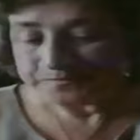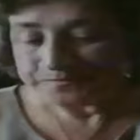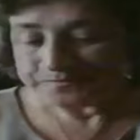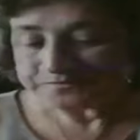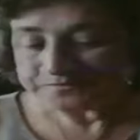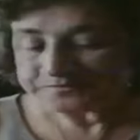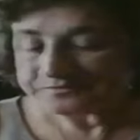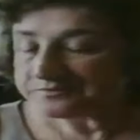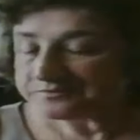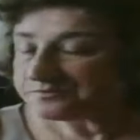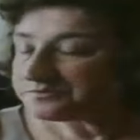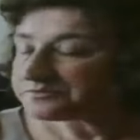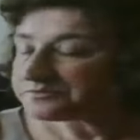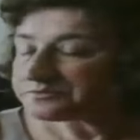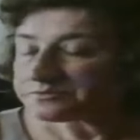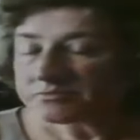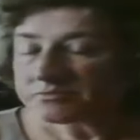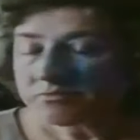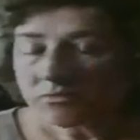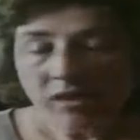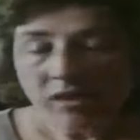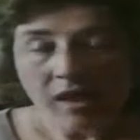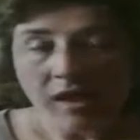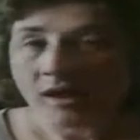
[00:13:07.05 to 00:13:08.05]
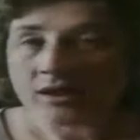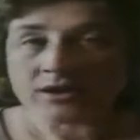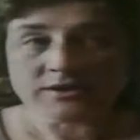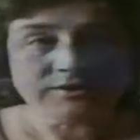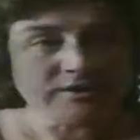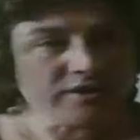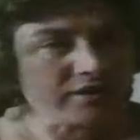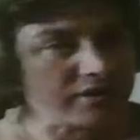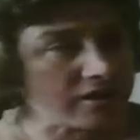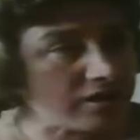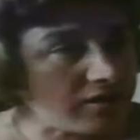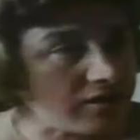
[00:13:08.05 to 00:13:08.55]
to
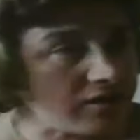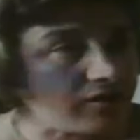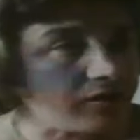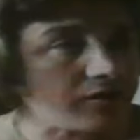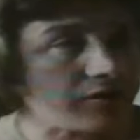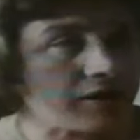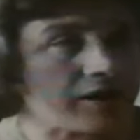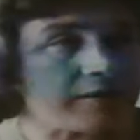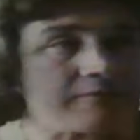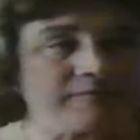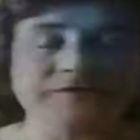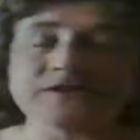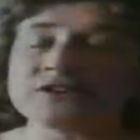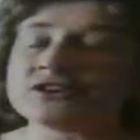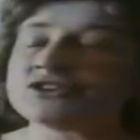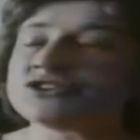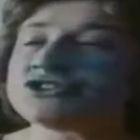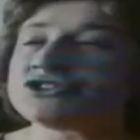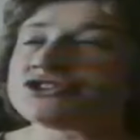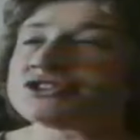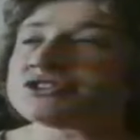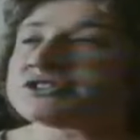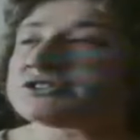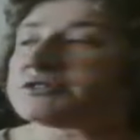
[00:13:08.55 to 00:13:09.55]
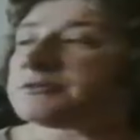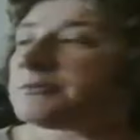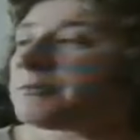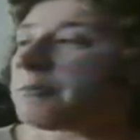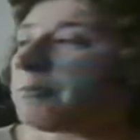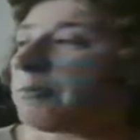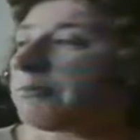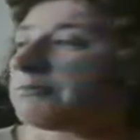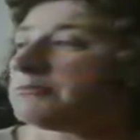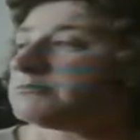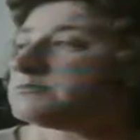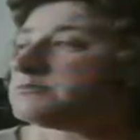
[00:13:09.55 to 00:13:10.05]
And the girl who came first, Cheers. she's a,
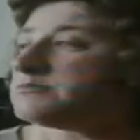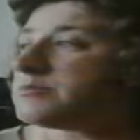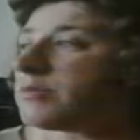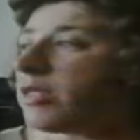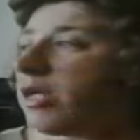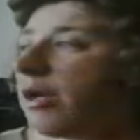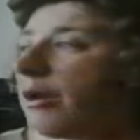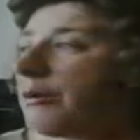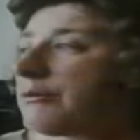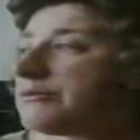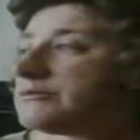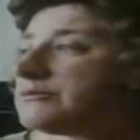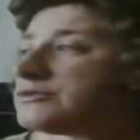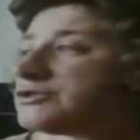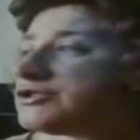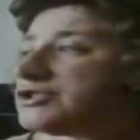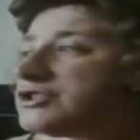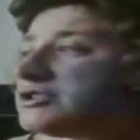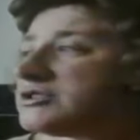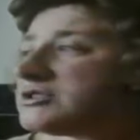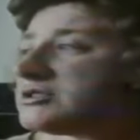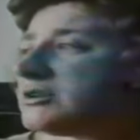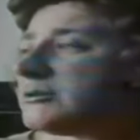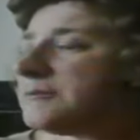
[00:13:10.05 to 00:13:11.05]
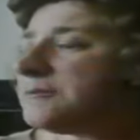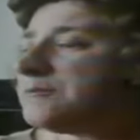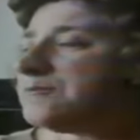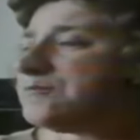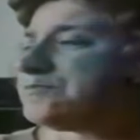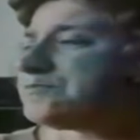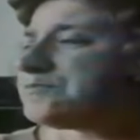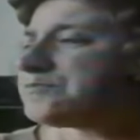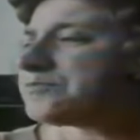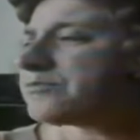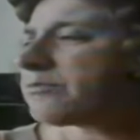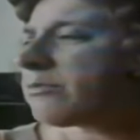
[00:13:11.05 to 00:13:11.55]
she's
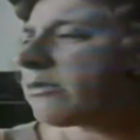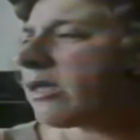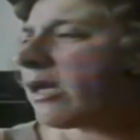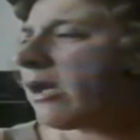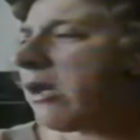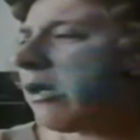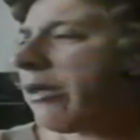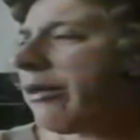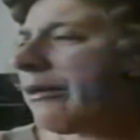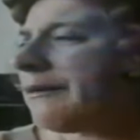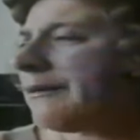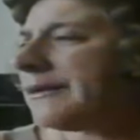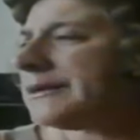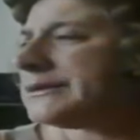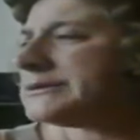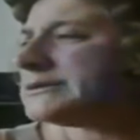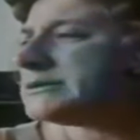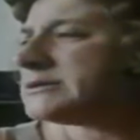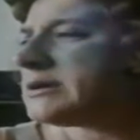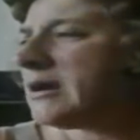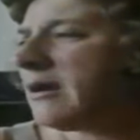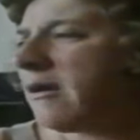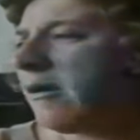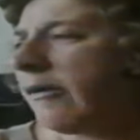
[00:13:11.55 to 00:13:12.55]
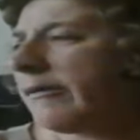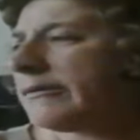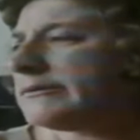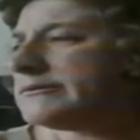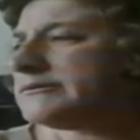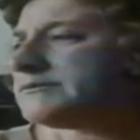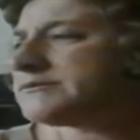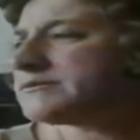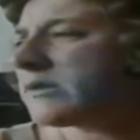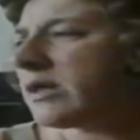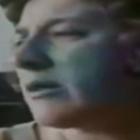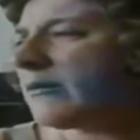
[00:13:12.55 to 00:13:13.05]
um. Oh.
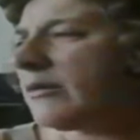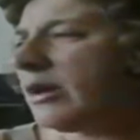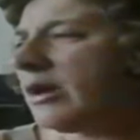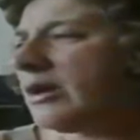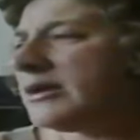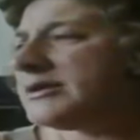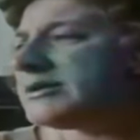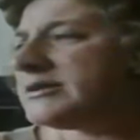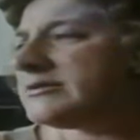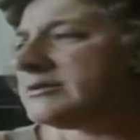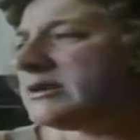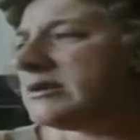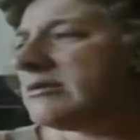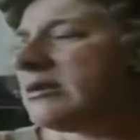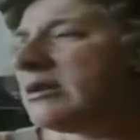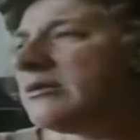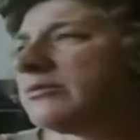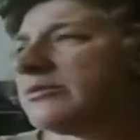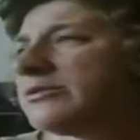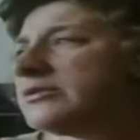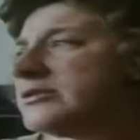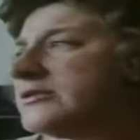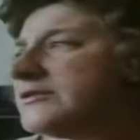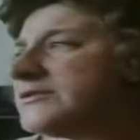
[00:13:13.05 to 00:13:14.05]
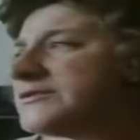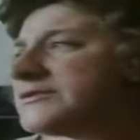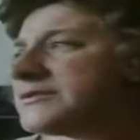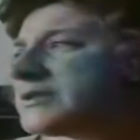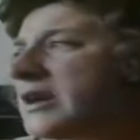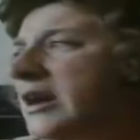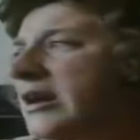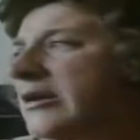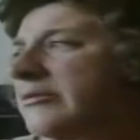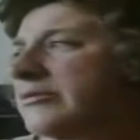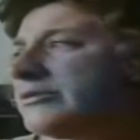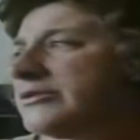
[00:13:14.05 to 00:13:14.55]
Well, I don't know. I wouldn't have.
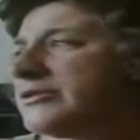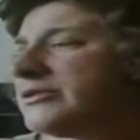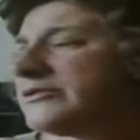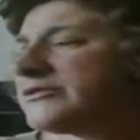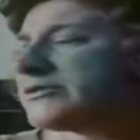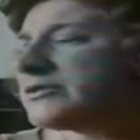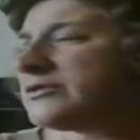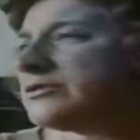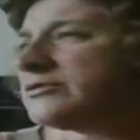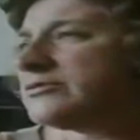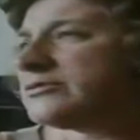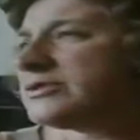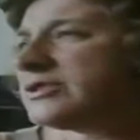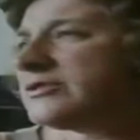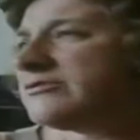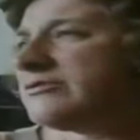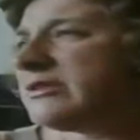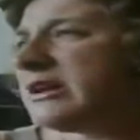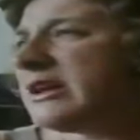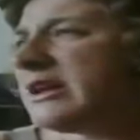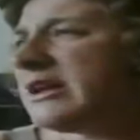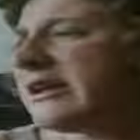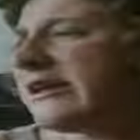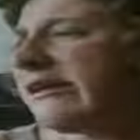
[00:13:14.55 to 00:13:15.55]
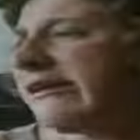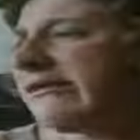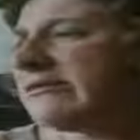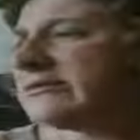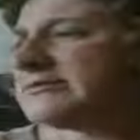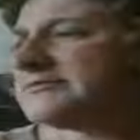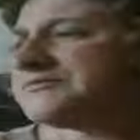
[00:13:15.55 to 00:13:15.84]
I wouldn't have called her. Karen, you're